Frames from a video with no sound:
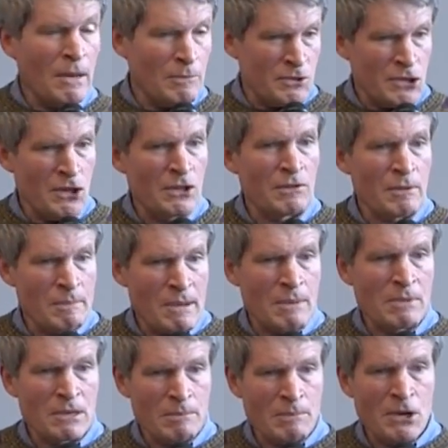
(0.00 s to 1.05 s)
helped turn the
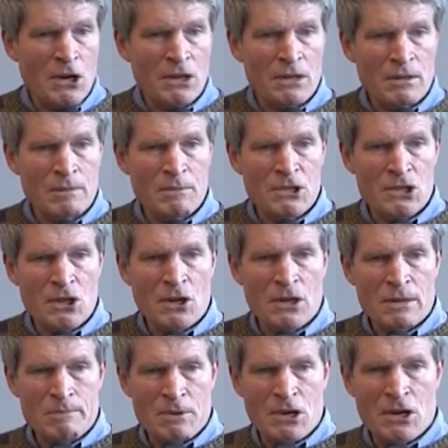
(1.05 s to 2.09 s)
Republican Party into a
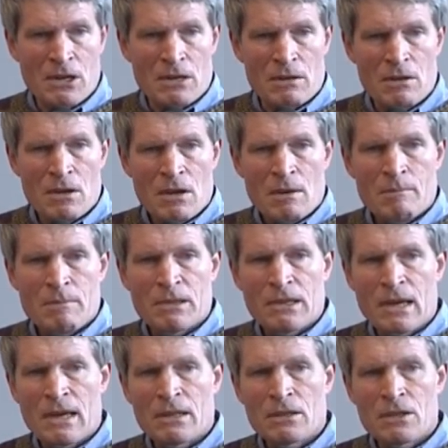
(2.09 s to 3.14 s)
majority party. But
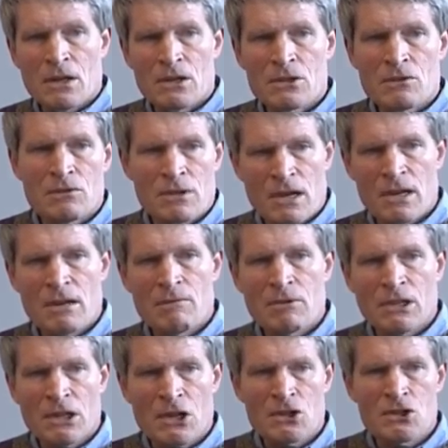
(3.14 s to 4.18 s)
that does create a
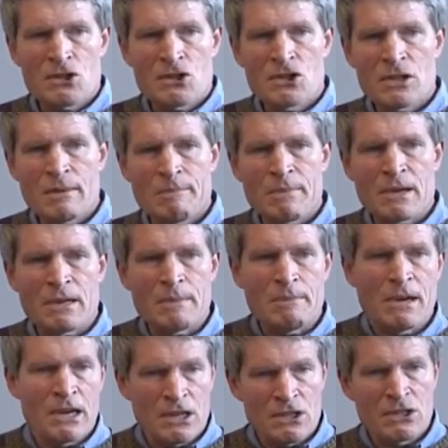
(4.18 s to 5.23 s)
relationship, a
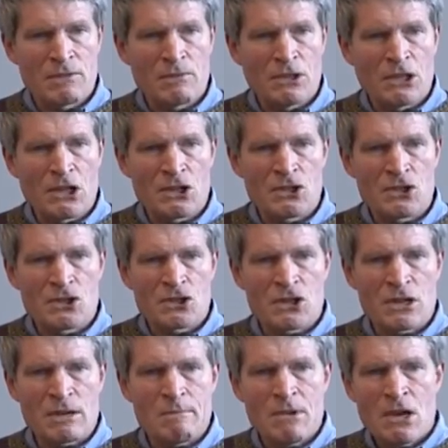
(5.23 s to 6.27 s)
dependency
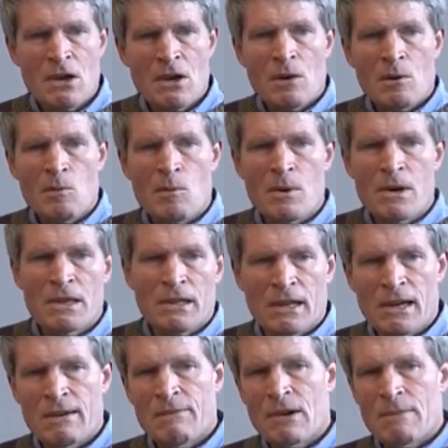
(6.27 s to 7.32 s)
relationship with a
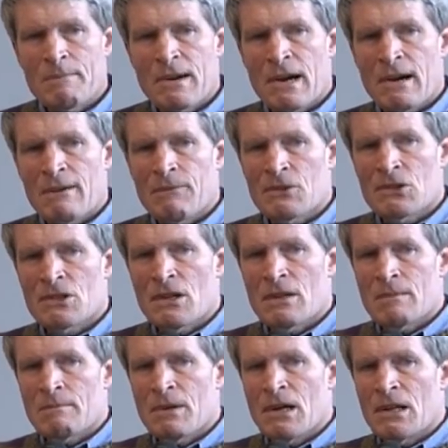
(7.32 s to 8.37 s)
lot of very powerful
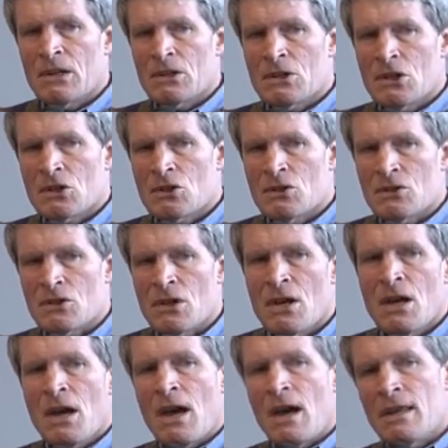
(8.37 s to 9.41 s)
Southern politicians.
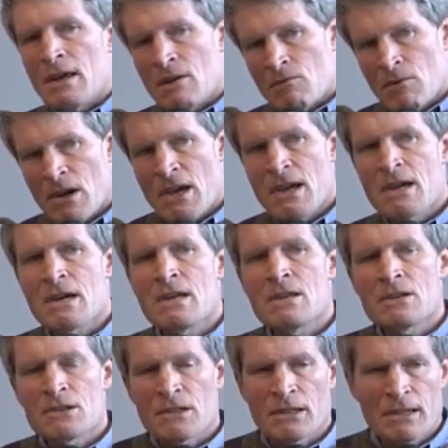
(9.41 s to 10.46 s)
And then
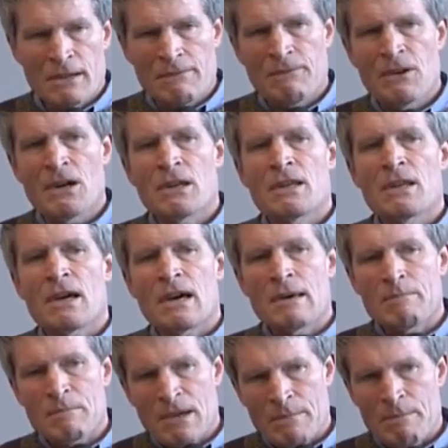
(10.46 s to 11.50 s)
Reagan solidified
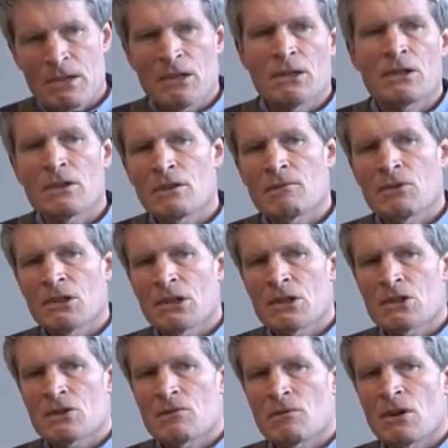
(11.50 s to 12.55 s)
that by appealing to the
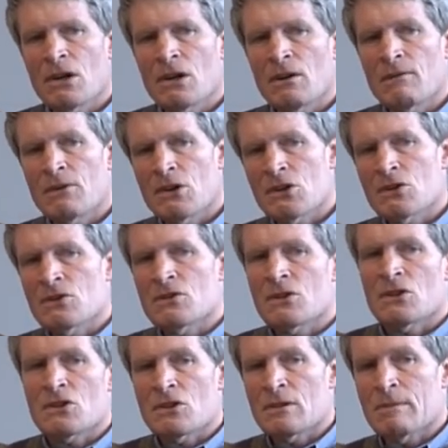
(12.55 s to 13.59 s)
religious right over issues
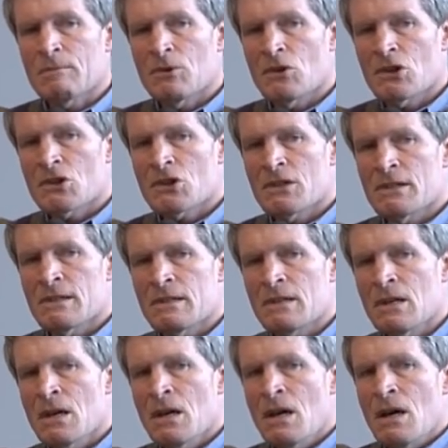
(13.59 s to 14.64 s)
such as
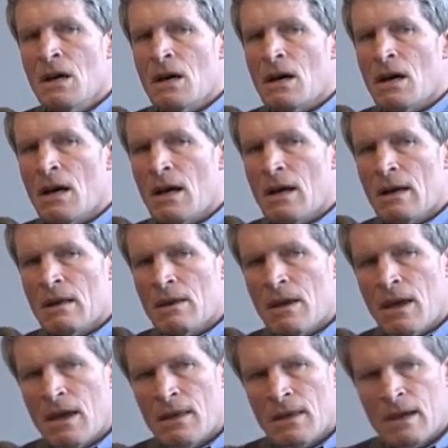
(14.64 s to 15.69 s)
abortion. Uh,
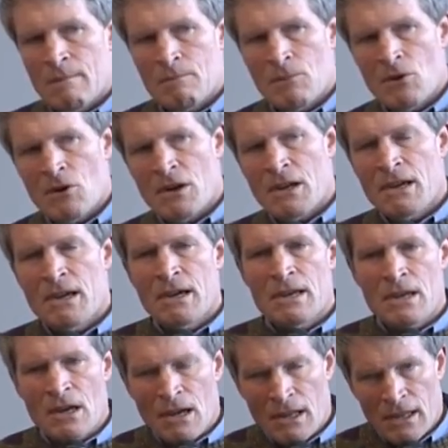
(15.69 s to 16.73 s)
and that brought
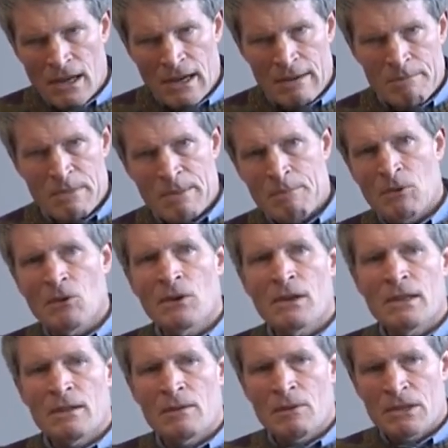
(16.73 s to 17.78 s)
in a lot of people,
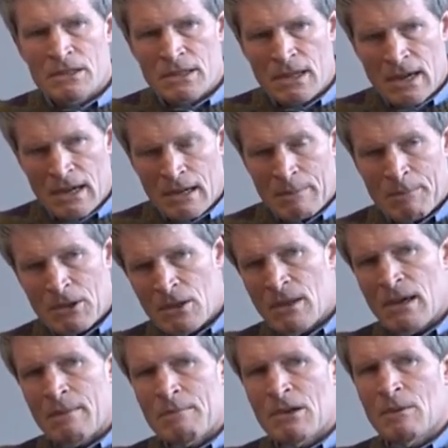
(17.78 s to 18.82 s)
and once again, up
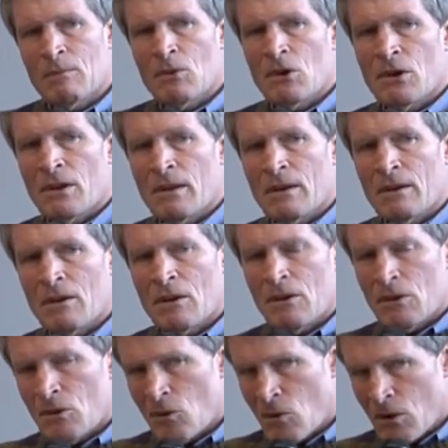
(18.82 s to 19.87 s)
that people were uh, in
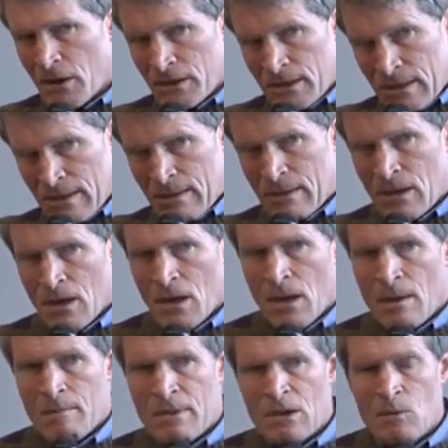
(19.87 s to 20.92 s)
the North and the
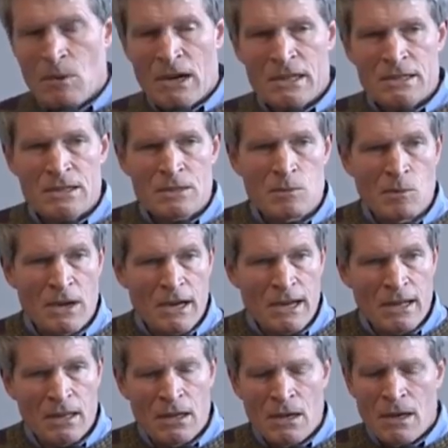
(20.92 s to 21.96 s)
Midwest as
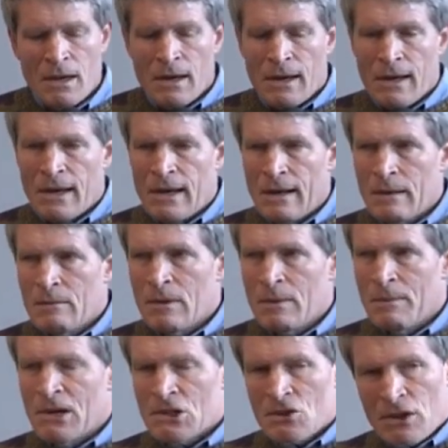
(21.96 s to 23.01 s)
well. Uh,
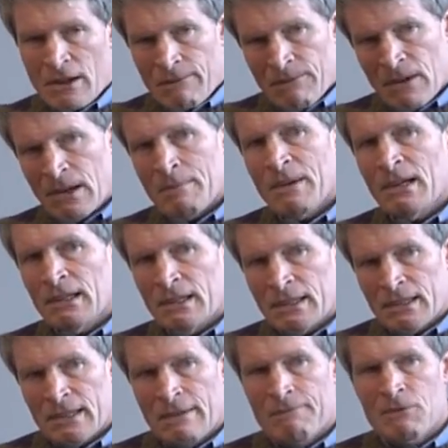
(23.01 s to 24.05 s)
but it's created a fundamentally
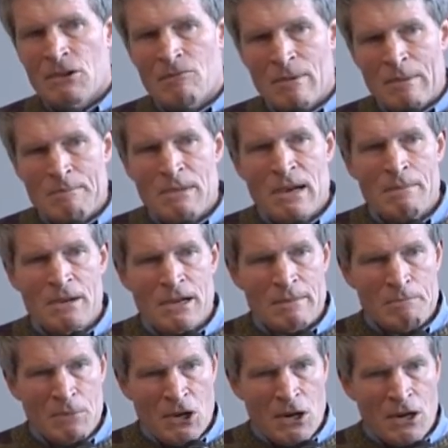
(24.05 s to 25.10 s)
different
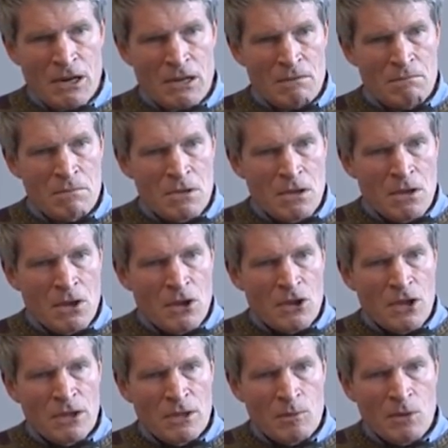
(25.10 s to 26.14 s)
Republican Party
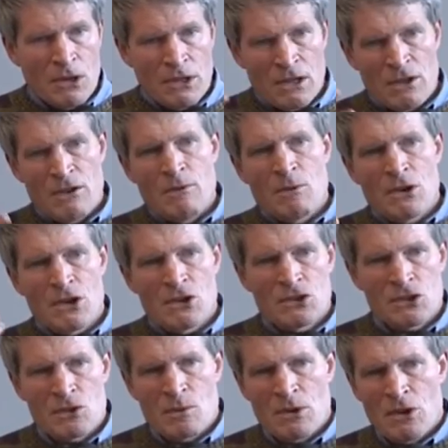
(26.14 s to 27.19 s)
than the one that you were
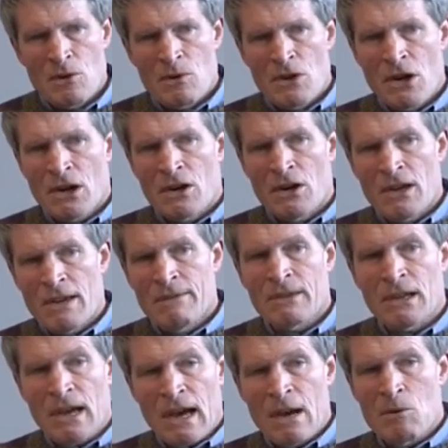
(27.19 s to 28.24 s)
used to when you were younger, and even
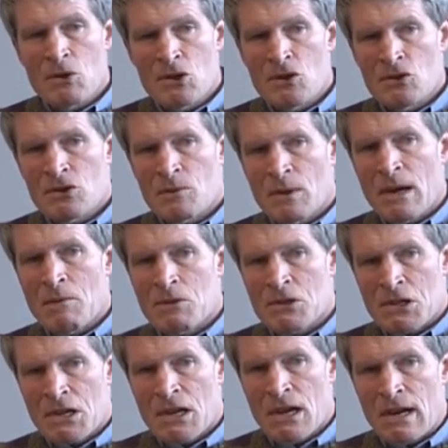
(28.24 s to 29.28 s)
that I was used to when I
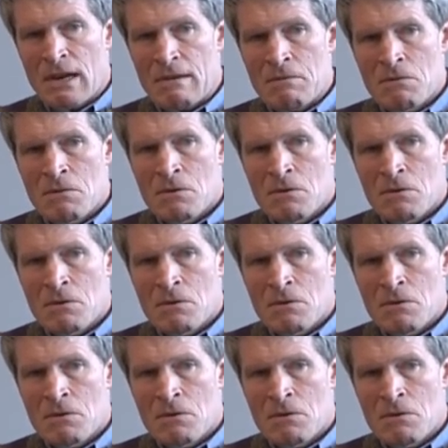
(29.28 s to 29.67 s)
was a kid